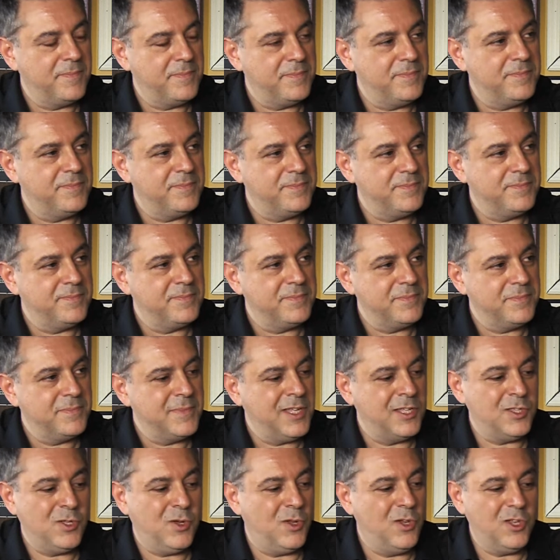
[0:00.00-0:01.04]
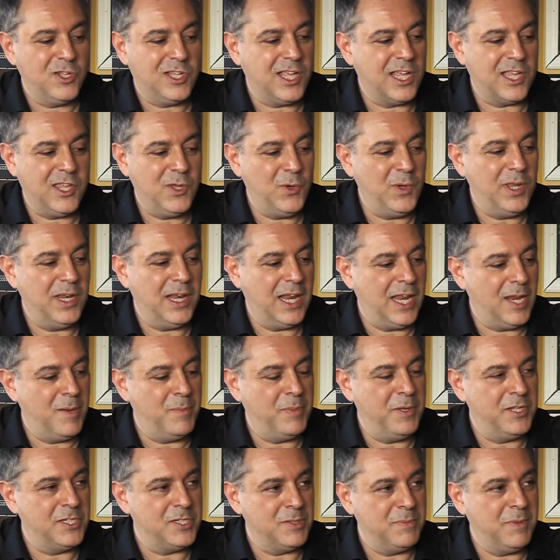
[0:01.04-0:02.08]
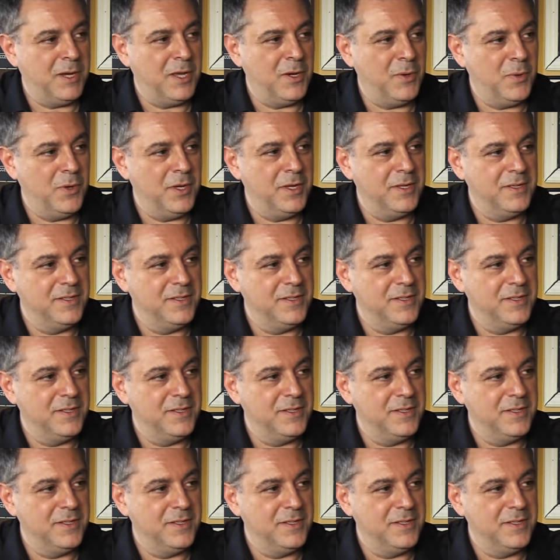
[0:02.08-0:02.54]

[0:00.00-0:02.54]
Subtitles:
It don't look like you eat a lot of pizza.